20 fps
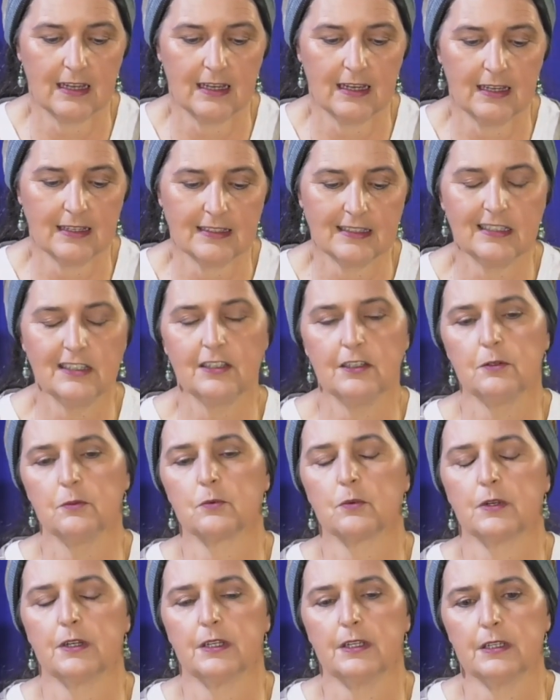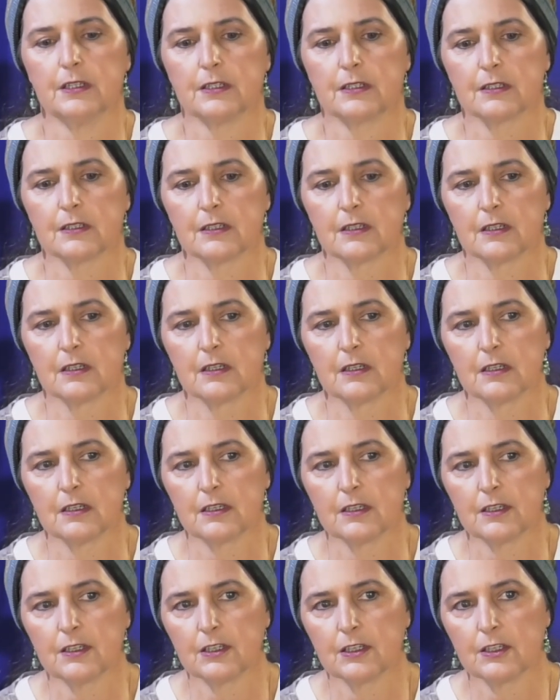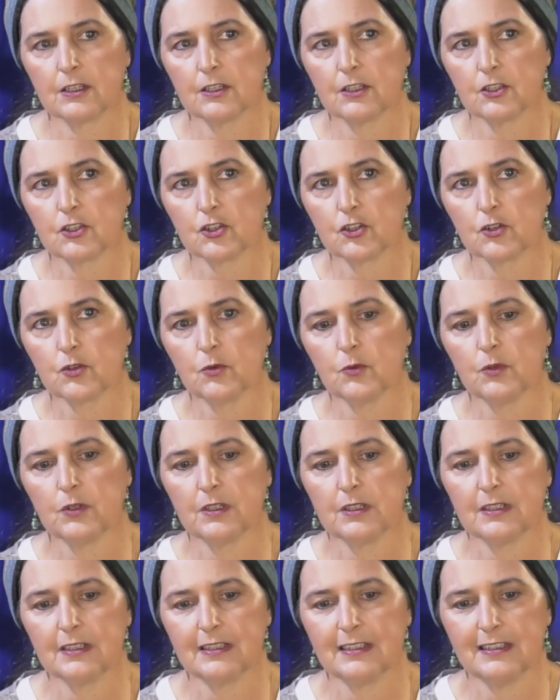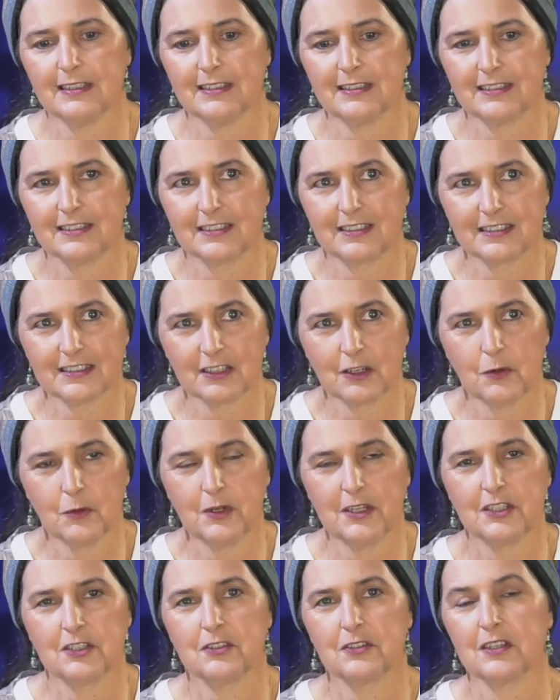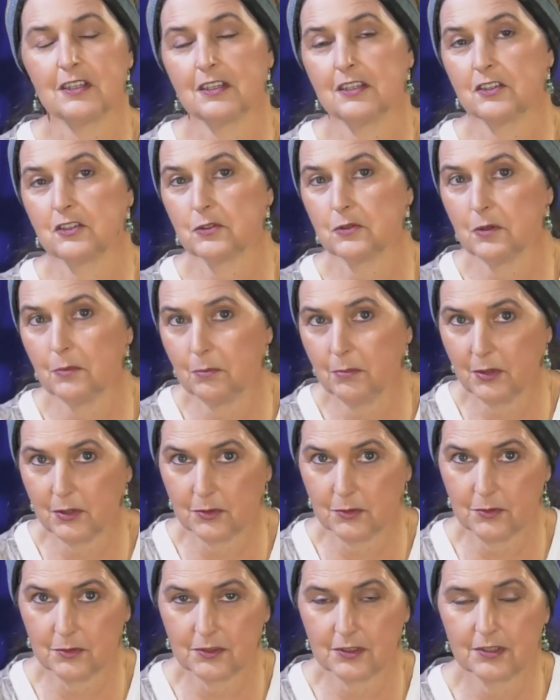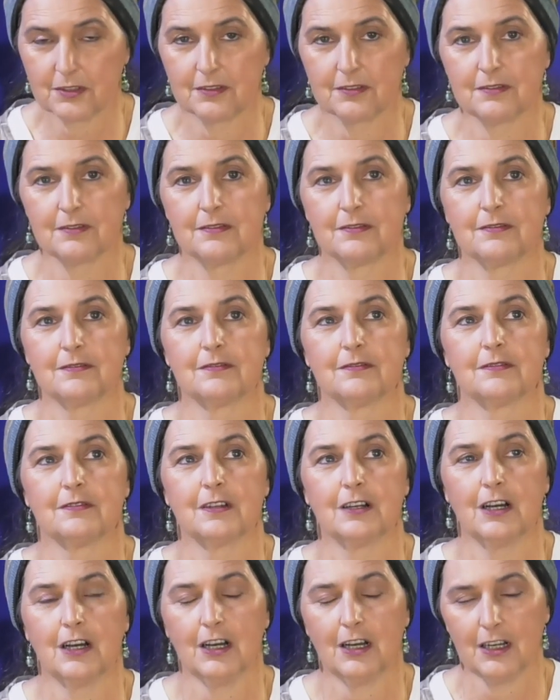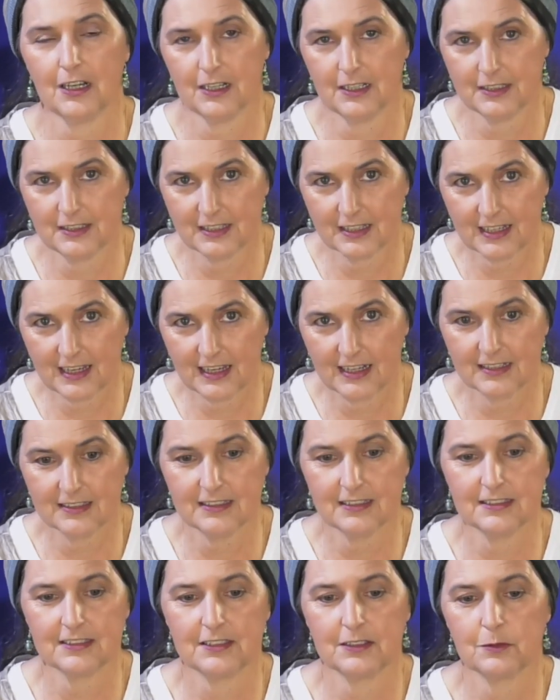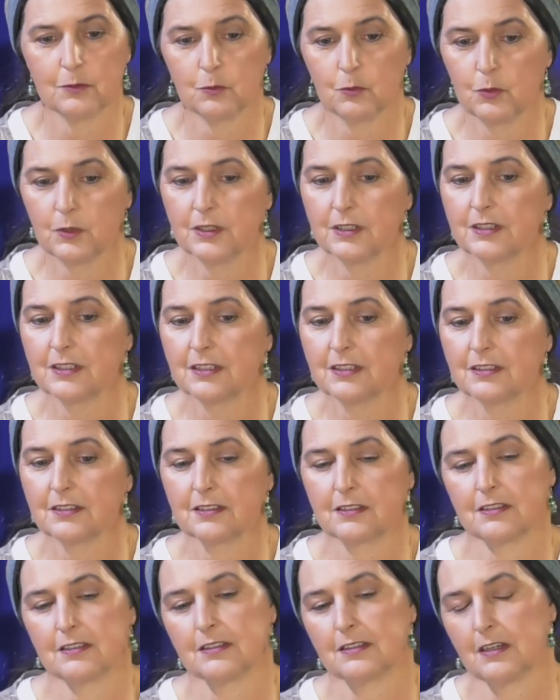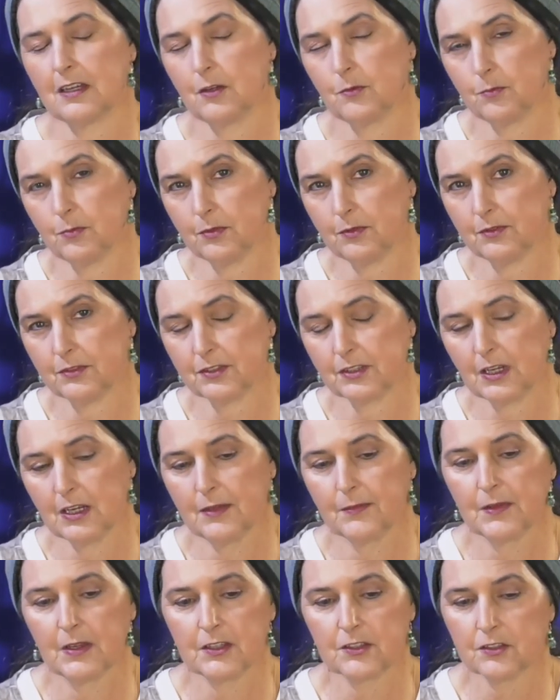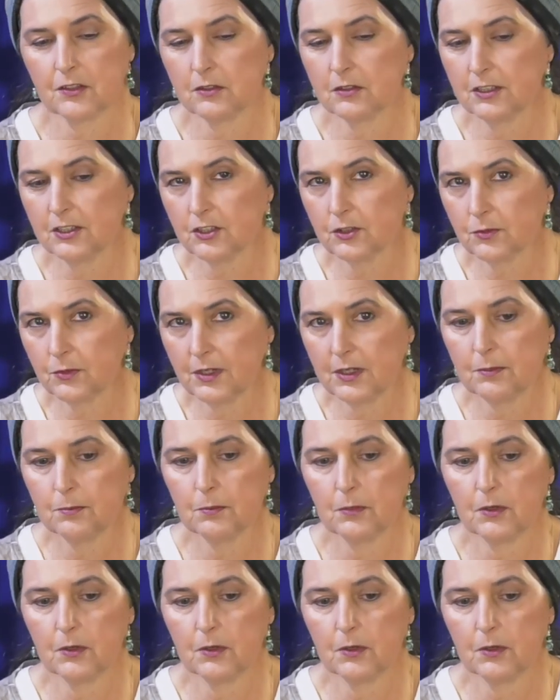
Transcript: at any rate, Yeshua is going to get into a boat on the Galilee with his disciples. So let's read